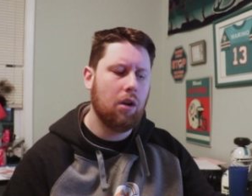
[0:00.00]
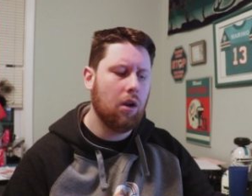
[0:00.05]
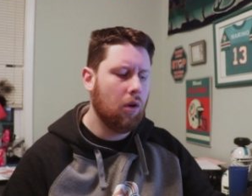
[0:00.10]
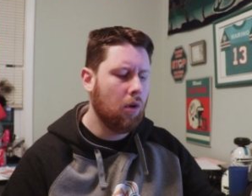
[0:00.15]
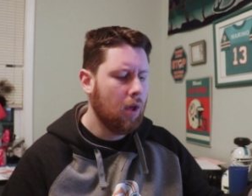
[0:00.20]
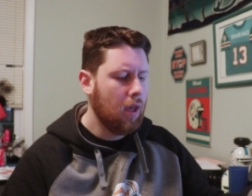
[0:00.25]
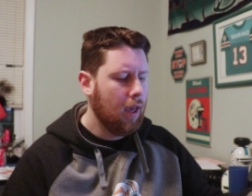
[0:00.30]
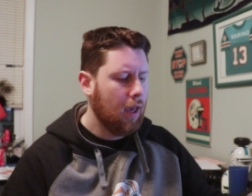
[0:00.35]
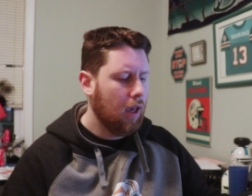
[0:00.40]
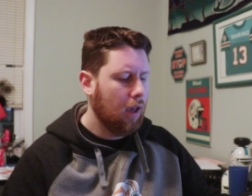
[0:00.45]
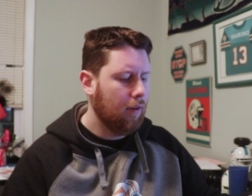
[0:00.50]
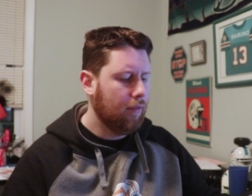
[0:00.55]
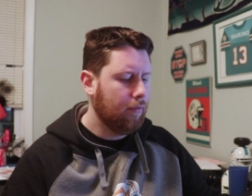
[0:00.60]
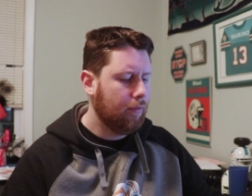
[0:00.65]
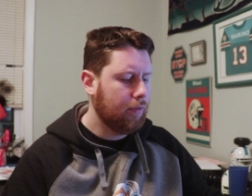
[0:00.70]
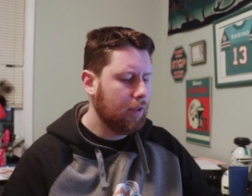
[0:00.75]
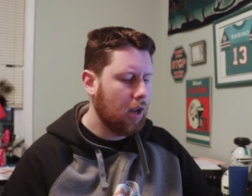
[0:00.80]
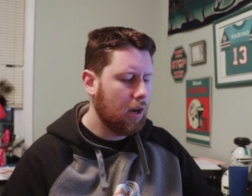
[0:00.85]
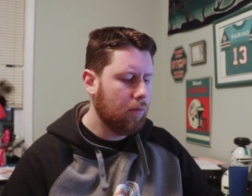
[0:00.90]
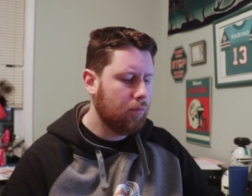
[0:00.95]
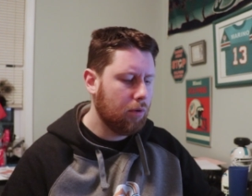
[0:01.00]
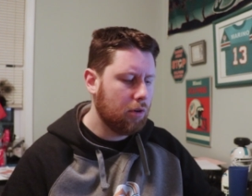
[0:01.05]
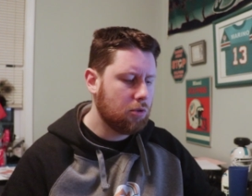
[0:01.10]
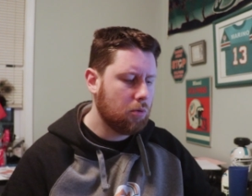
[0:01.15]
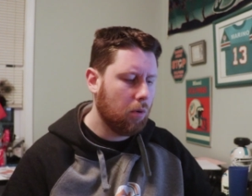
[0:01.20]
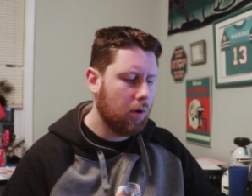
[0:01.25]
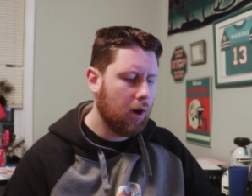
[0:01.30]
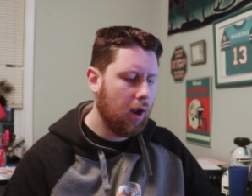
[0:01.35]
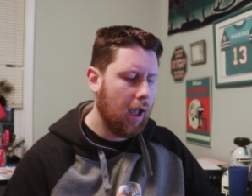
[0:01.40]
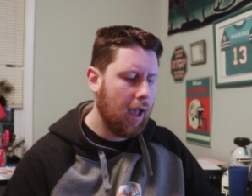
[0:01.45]
You know, if Teddy
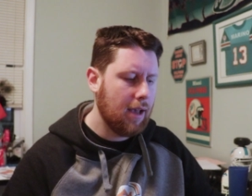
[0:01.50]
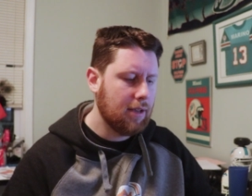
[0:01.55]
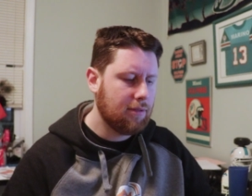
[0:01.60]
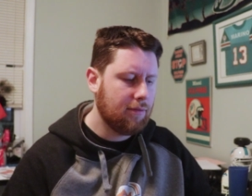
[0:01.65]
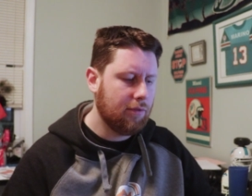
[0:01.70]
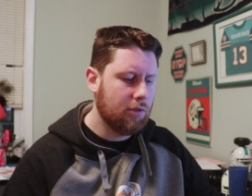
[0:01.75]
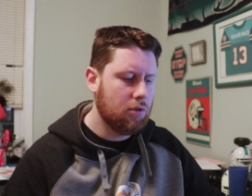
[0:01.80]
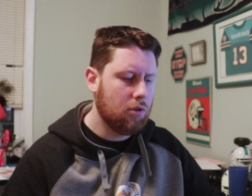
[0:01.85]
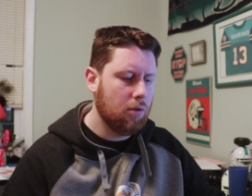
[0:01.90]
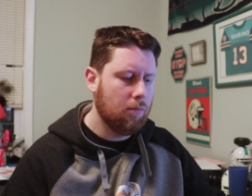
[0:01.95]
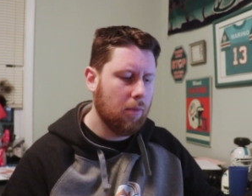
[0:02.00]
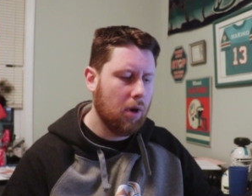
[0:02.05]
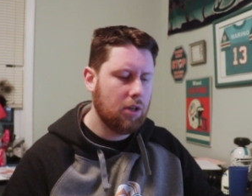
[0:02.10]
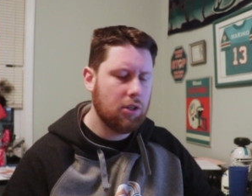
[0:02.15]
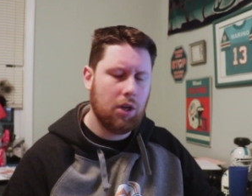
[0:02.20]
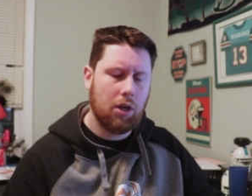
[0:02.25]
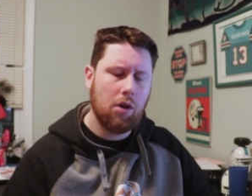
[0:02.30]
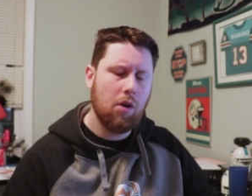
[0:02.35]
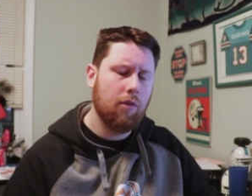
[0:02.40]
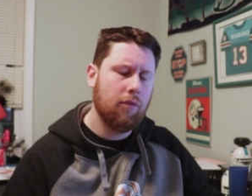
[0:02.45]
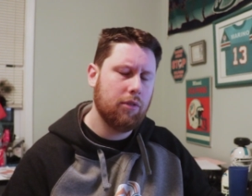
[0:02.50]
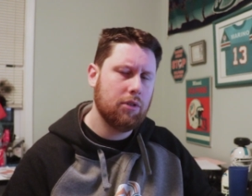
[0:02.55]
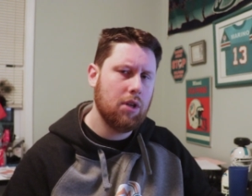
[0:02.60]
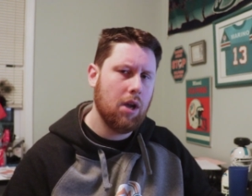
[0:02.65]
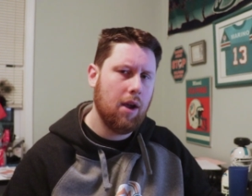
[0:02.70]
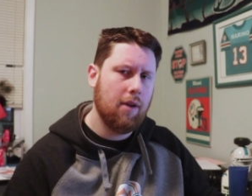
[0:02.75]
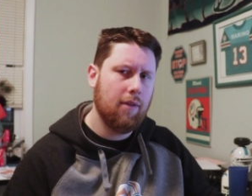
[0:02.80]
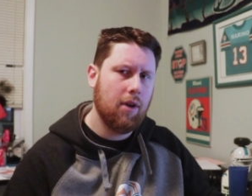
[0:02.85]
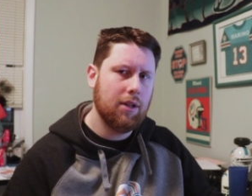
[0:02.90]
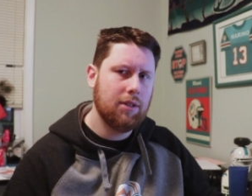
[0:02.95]
Bridgewater asks for too much, I go for
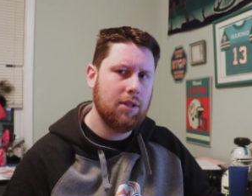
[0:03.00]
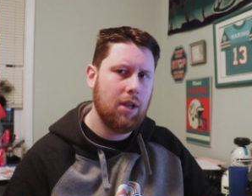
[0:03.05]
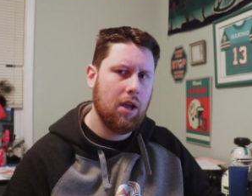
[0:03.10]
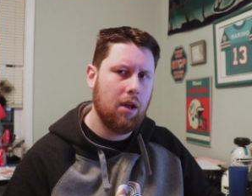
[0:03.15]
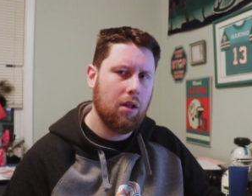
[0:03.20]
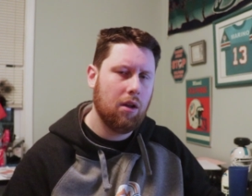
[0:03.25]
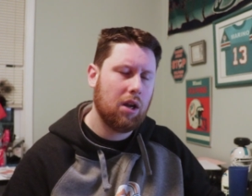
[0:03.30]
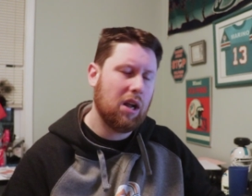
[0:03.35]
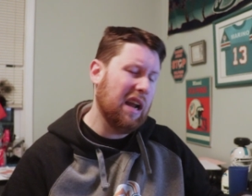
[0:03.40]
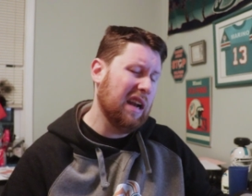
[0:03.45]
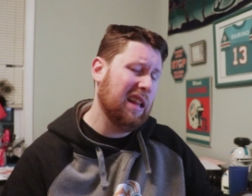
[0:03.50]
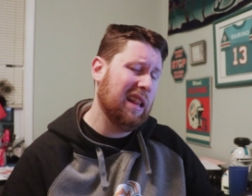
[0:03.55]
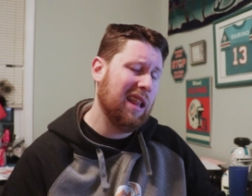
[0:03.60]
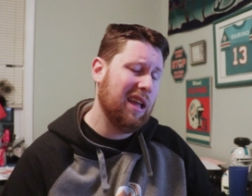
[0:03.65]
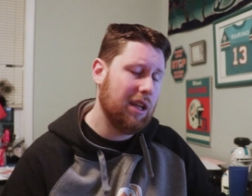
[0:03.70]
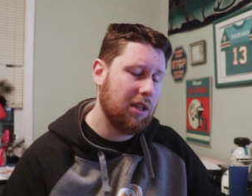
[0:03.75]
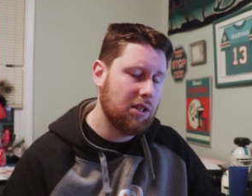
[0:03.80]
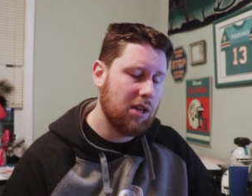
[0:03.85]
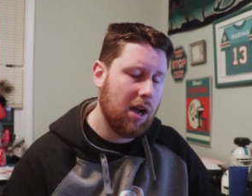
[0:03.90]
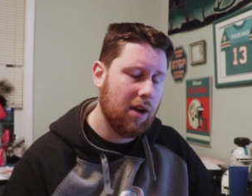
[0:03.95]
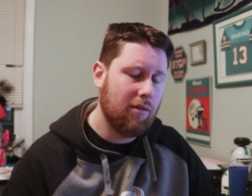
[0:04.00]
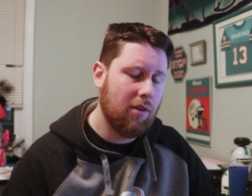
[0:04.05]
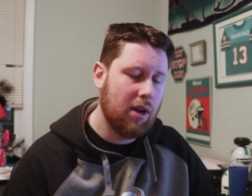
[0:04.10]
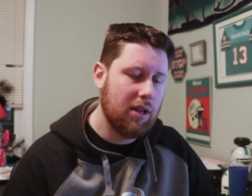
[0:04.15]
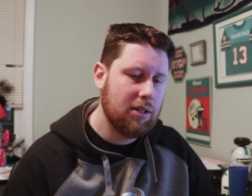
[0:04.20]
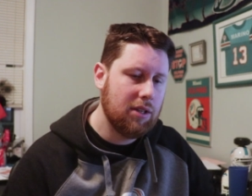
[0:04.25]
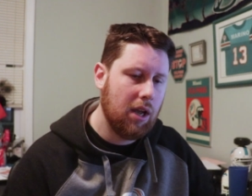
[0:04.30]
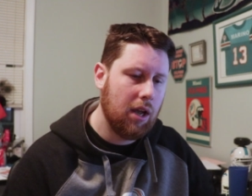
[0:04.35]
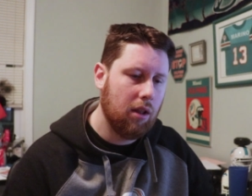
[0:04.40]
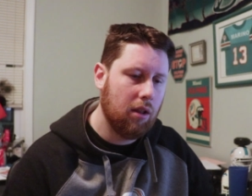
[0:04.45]
Tyrod Taylor. Kind of like
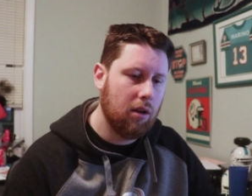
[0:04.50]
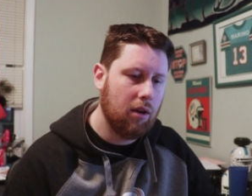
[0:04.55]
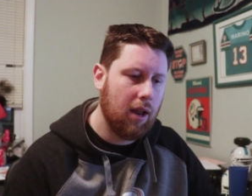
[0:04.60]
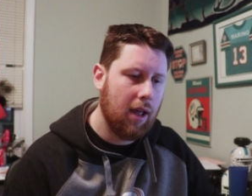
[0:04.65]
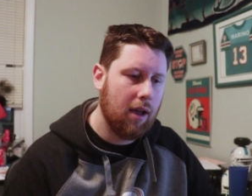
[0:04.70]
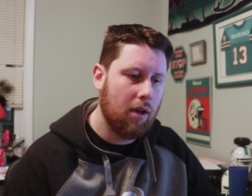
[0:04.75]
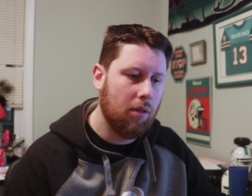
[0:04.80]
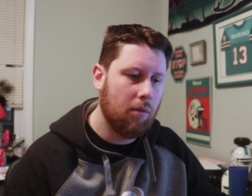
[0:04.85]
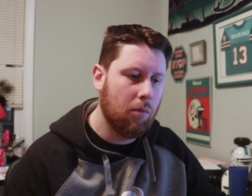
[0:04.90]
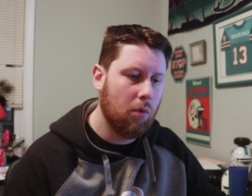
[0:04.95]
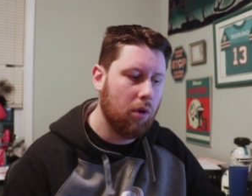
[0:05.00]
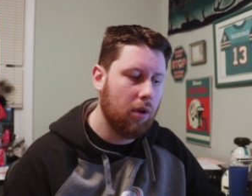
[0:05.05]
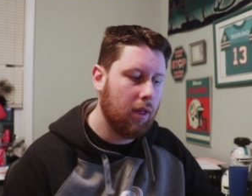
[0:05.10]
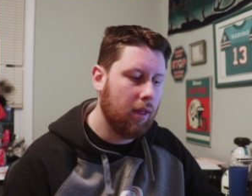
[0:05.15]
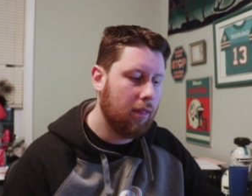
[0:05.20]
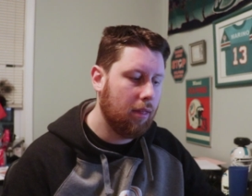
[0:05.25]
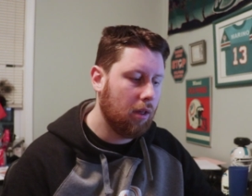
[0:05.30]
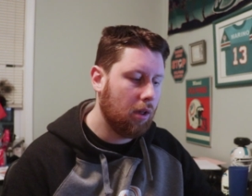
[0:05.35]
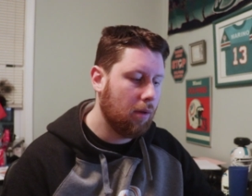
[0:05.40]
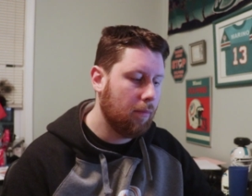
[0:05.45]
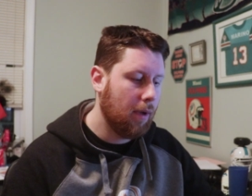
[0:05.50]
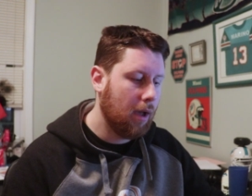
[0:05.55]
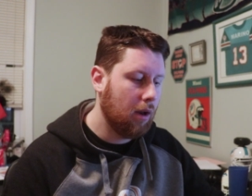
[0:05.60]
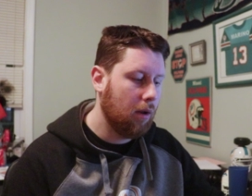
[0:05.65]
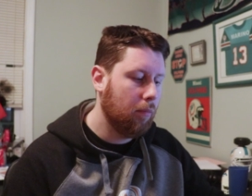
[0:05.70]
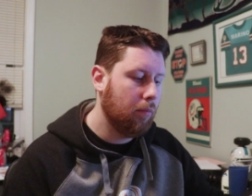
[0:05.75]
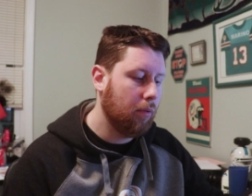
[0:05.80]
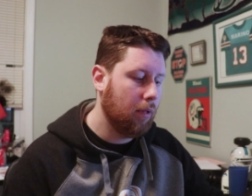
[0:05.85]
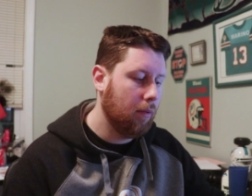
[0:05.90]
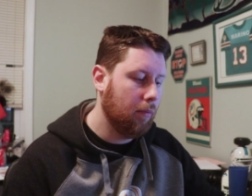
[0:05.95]
Tyrod Taylor now. The more that I think
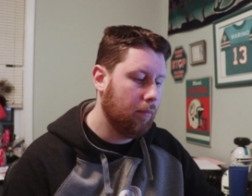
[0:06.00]
about it,